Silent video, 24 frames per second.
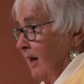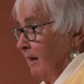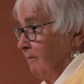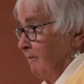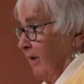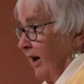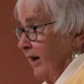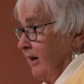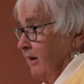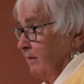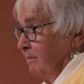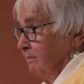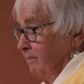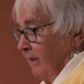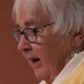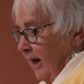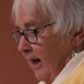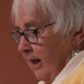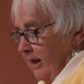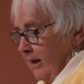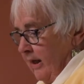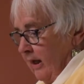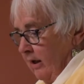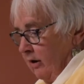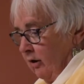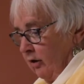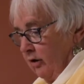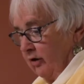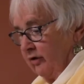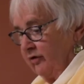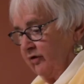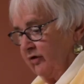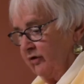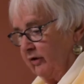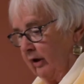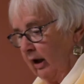By combining her
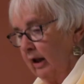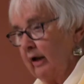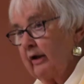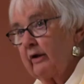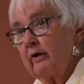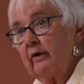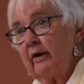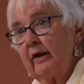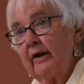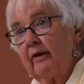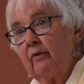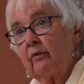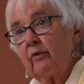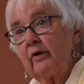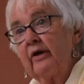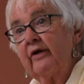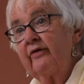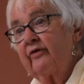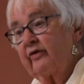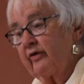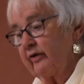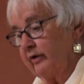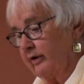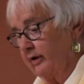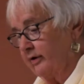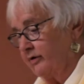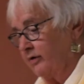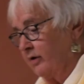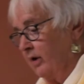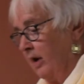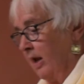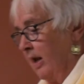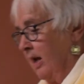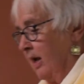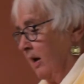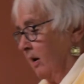scholarly research
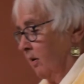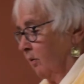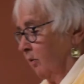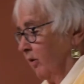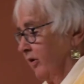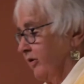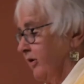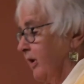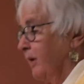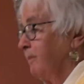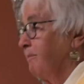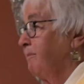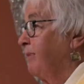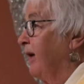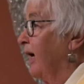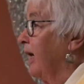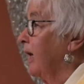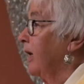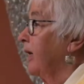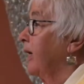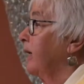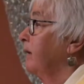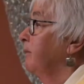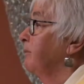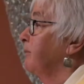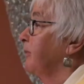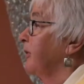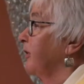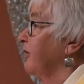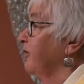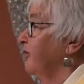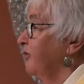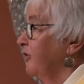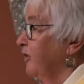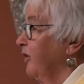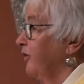with compelling
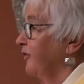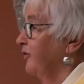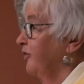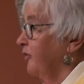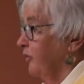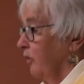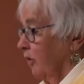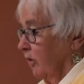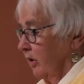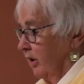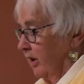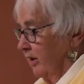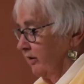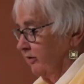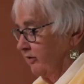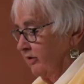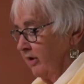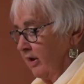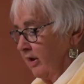personal stories,